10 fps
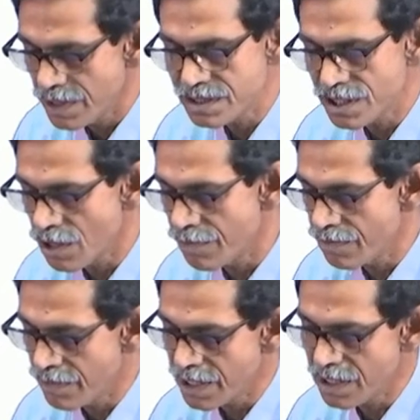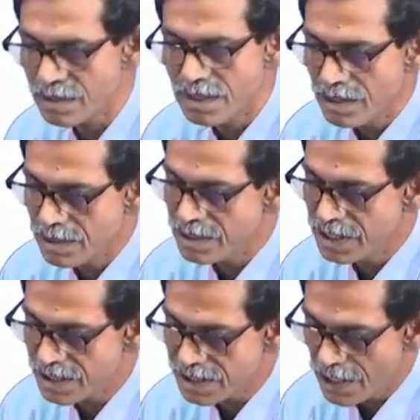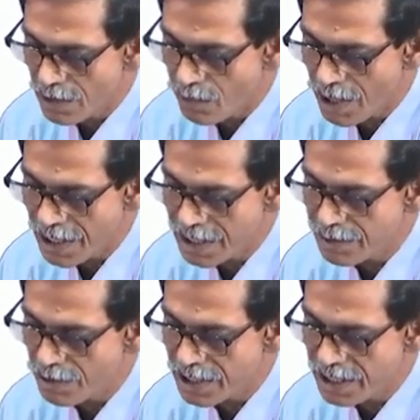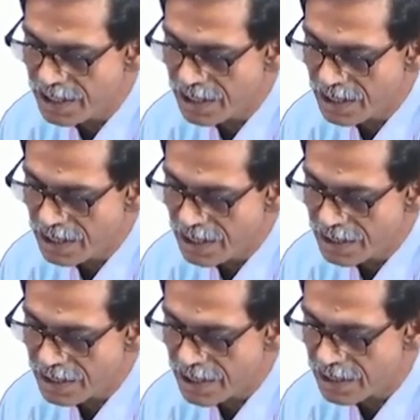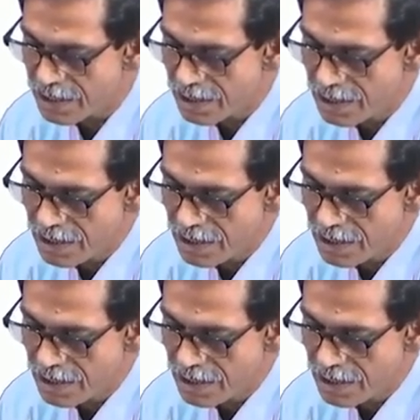instead of making this, one antibody here, then